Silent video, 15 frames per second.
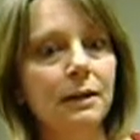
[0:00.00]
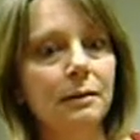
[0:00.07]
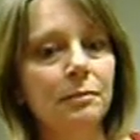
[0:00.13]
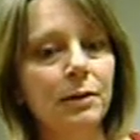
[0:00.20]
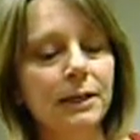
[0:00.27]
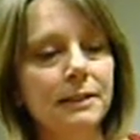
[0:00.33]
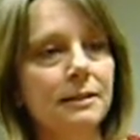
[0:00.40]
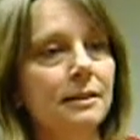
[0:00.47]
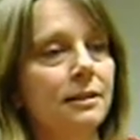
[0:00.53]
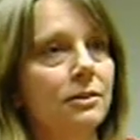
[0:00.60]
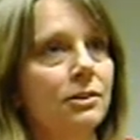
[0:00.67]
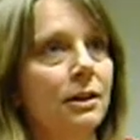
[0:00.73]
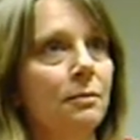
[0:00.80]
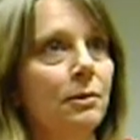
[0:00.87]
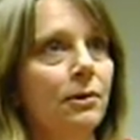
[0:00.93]
pregnancy and
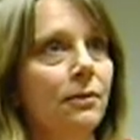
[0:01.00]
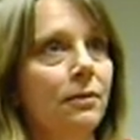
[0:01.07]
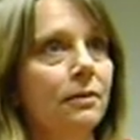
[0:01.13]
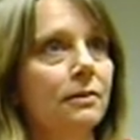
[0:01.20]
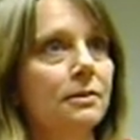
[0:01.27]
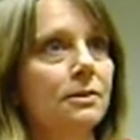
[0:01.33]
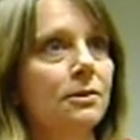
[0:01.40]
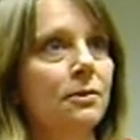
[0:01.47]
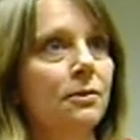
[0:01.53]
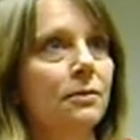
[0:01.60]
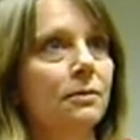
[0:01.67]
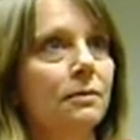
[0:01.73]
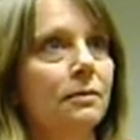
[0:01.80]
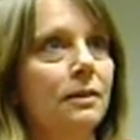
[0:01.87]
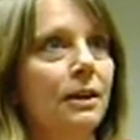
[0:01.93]
childbirth, and so
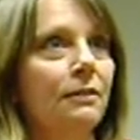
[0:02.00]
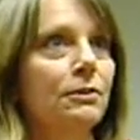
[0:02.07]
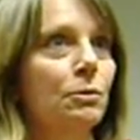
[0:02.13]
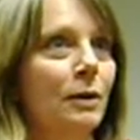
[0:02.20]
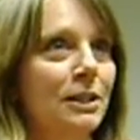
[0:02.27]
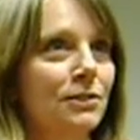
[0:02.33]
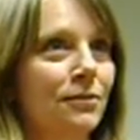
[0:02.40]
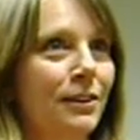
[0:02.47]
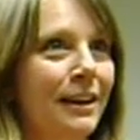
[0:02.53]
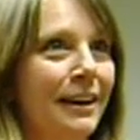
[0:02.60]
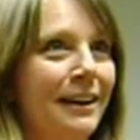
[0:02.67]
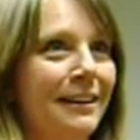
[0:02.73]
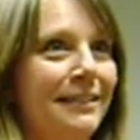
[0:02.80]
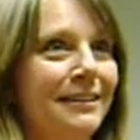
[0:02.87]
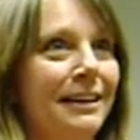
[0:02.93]
you have to watch for
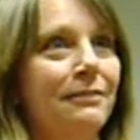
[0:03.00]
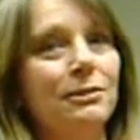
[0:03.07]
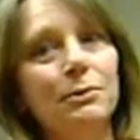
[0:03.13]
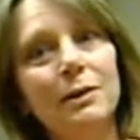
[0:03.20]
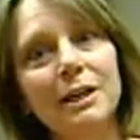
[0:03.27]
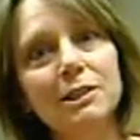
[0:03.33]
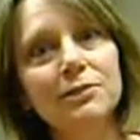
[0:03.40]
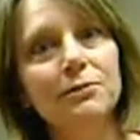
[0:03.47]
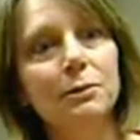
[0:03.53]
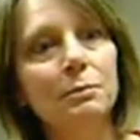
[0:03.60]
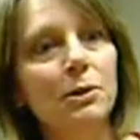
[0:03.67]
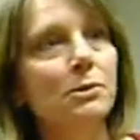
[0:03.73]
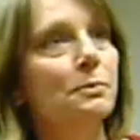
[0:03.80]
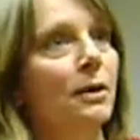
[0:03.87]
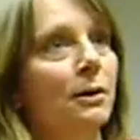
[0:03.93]
that. And you have to watch for
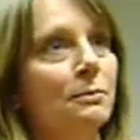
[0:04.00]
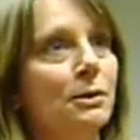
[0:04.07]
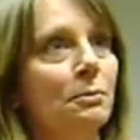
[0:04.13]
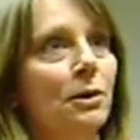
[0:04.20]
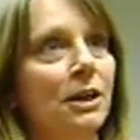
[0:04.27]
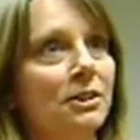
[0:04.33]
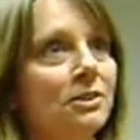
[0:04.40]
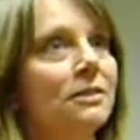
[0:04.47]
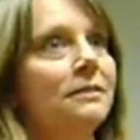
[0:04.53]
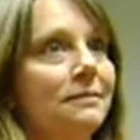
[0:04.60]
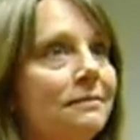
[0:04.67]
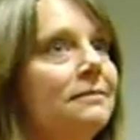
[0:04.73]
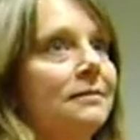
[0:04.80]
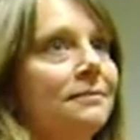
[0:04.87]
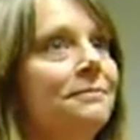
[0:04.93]
postpartum depression,
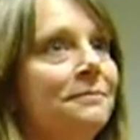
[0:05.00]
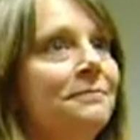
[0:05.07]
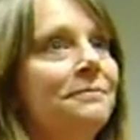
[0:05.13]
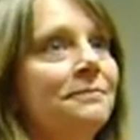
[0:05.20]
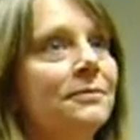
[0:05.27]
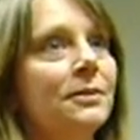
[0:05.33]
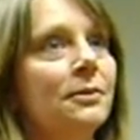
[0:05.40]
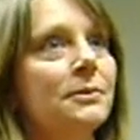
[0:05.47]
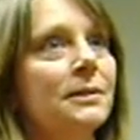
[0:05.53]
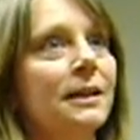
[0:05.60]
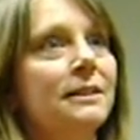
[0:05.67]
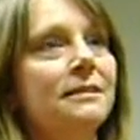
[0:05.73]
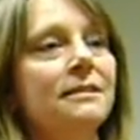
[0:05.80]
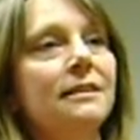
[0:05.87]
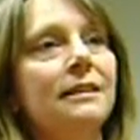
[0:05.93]
those
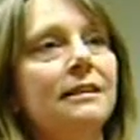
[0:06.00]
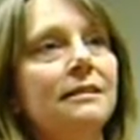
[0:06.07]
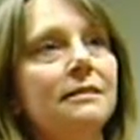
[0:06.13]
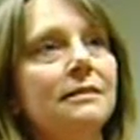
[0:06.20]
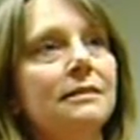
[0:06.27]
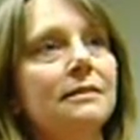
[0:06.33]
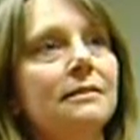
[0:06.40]
kinds of things.